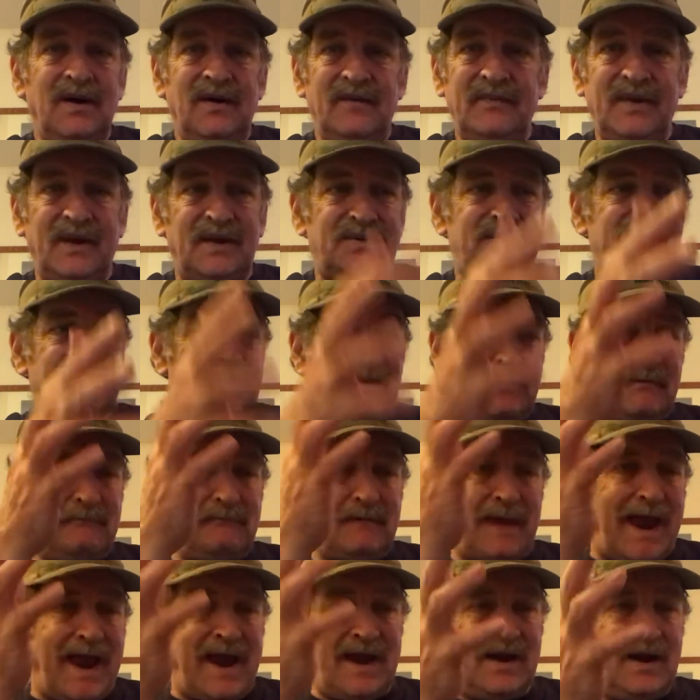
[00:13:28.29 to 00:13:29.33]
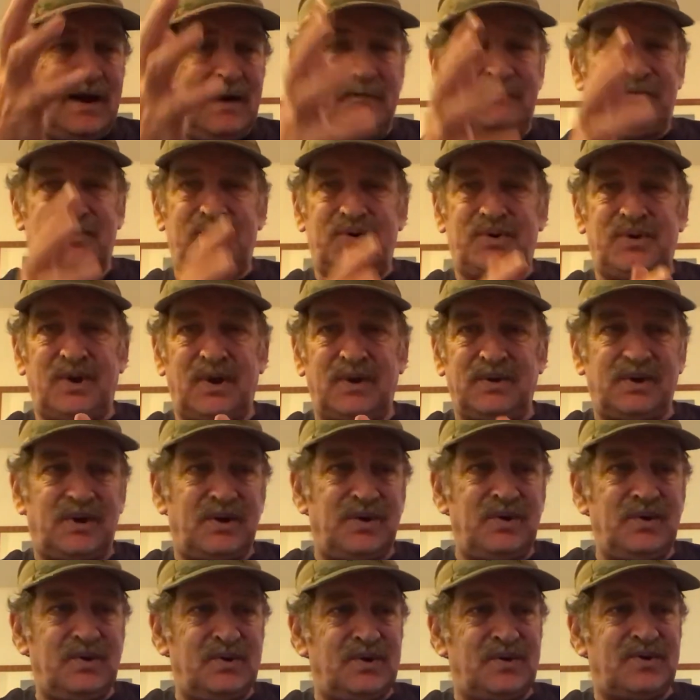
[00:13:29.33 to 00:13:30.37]
That's some made up shit that
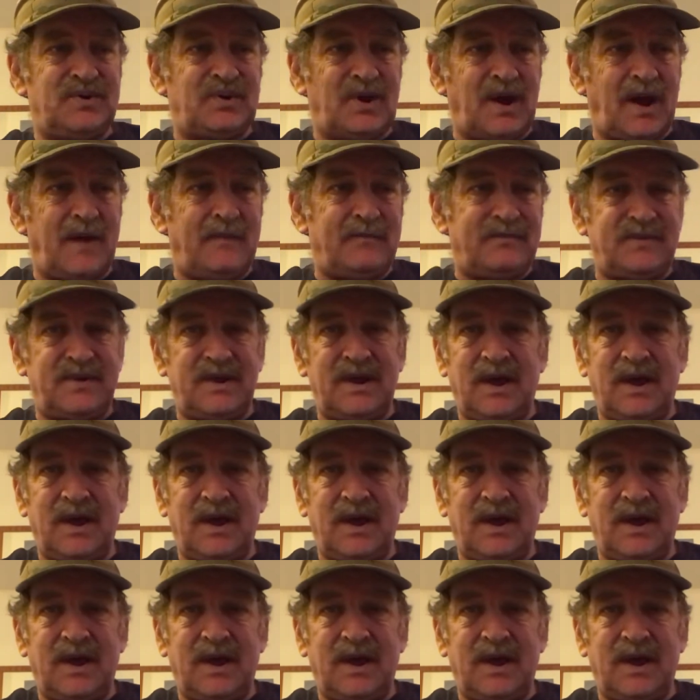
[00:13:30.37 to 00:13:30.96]
you just typed